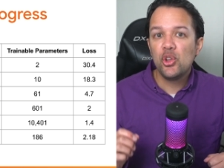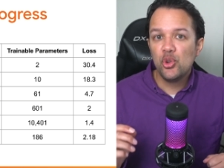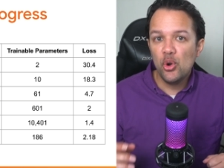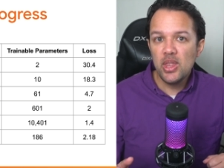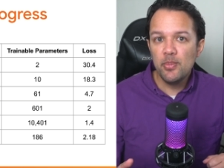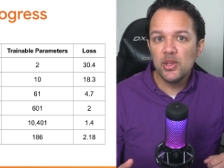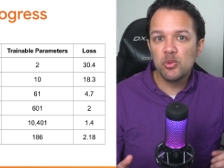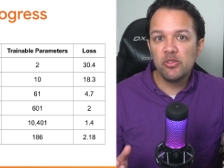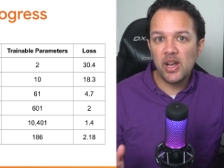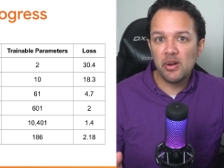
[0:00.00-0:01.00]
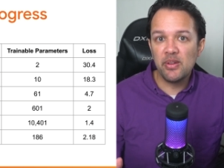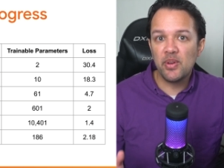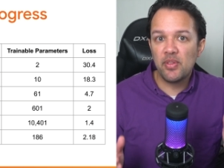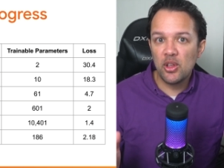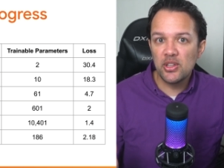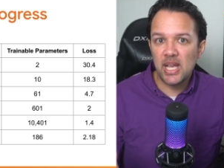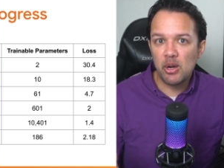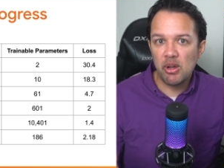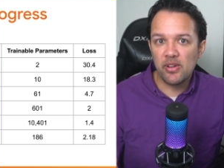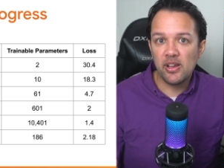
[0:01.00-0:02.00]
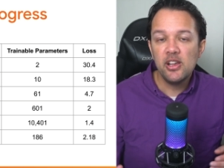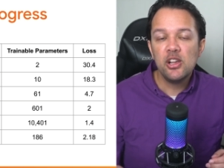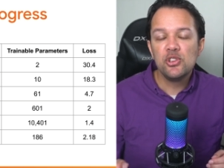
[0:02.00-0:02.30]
Your numbers will vary for the loss, however,